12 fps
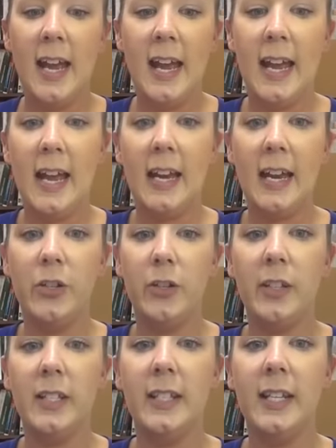And as you
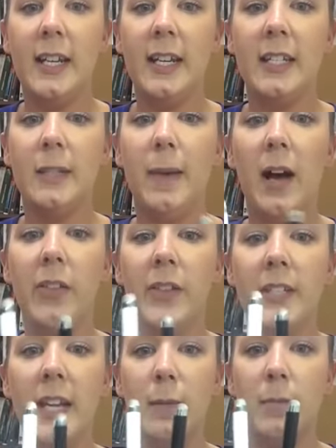can see, it's about the
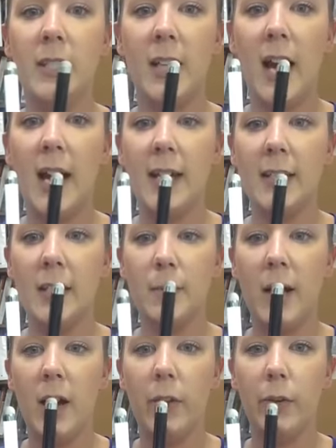same size as
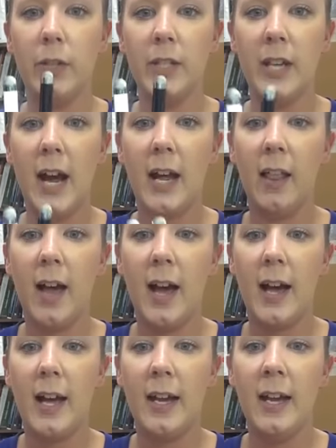my other
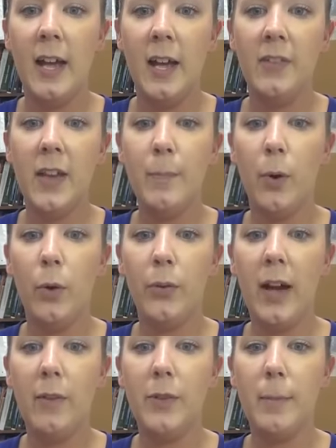styli. They both
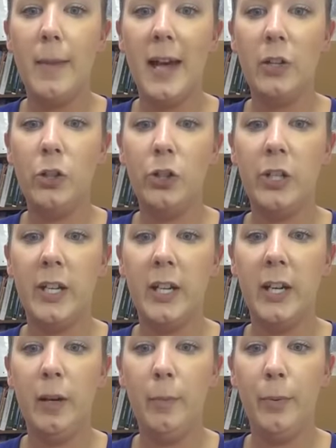have the mesh
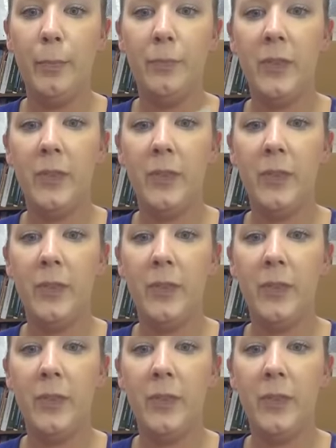tip.